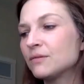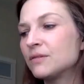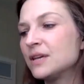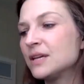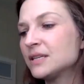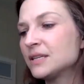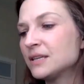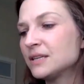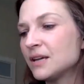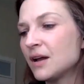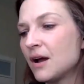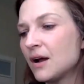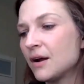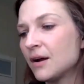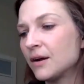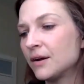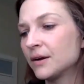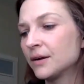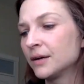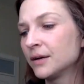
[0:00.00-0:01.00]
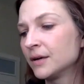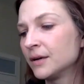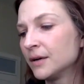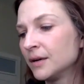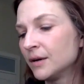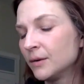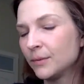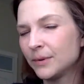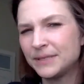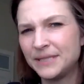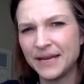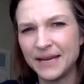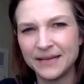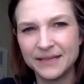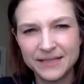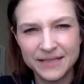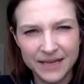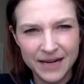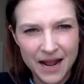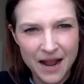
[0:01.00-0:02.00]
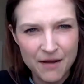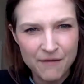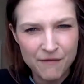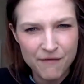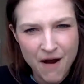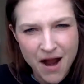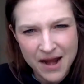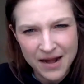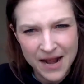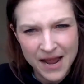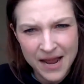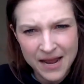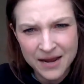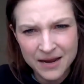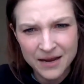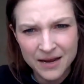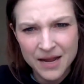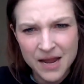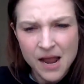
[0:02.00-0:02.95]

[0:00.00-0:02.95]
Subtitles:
this is what day is today? Friday.